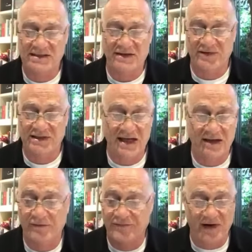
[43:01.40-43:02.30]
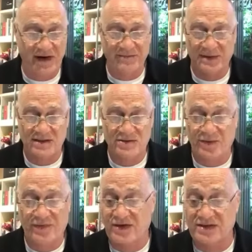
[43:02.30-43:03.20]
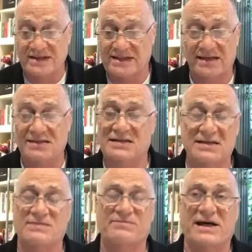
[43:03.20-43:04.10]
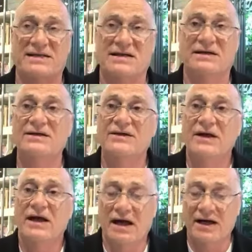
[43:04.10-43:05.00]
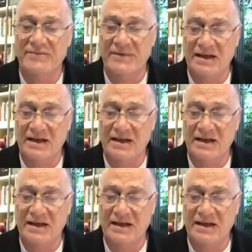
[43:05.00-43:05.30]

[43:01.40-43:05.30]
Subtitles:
every day, or 5 minutes, or 30 seconds, it doesn't matter.